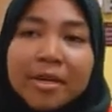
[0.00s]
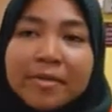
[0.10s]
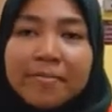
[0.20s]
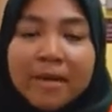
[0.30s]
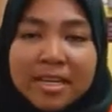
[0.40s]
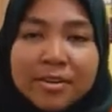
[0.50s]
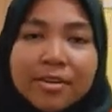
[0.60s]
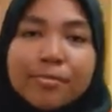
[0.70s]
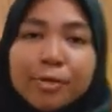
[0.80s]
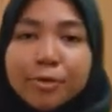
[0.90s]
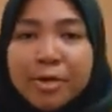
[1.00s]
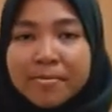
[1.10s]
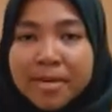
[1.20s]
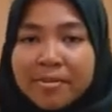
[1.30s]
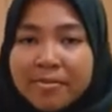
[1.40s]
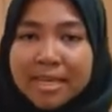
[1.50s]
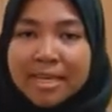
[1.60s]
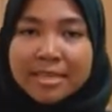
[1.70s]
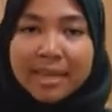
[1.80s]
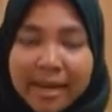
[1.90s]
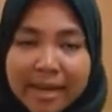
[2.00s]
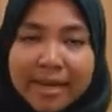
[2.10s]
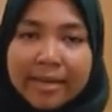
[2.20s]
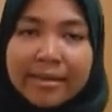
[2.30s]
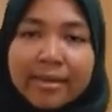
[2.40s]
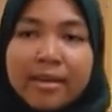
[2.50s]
When the price of Perodua Myvi is high,